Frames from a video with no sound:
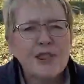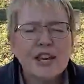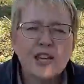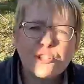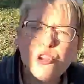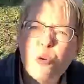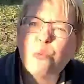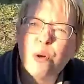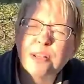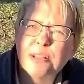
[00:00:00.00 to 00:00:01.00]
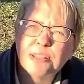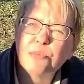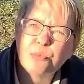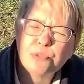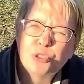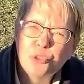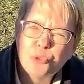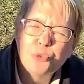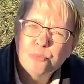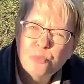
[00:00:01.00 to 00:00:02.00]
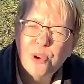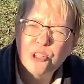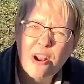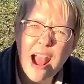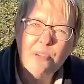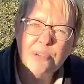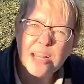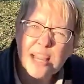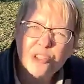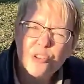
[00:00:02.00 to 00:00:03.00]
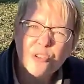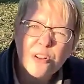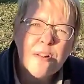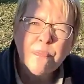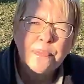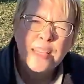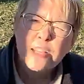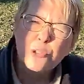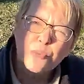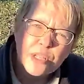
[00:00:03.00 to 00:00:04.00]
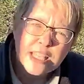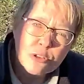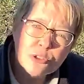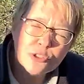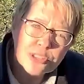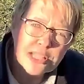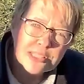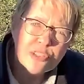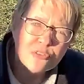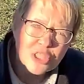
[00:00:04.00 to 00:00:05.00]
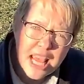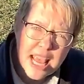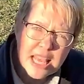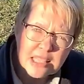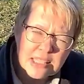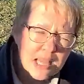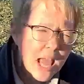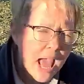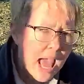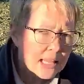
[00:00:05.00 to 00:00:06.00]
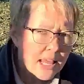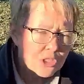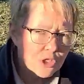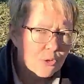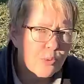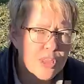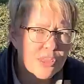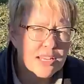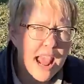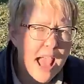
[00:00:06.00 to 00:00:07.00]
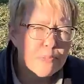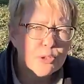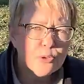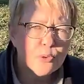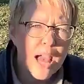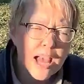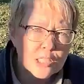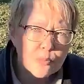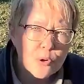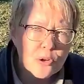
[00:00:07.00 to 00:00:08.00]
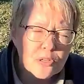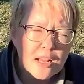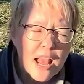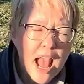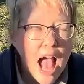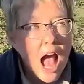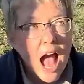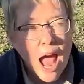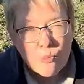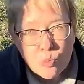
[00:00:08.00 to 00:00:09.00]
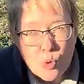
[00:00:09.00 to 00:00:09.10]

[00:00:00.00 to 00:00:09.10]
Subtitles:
thing you don't want to do when you're out in nature, is really use your sense of taste unless you're with an absolute expert. I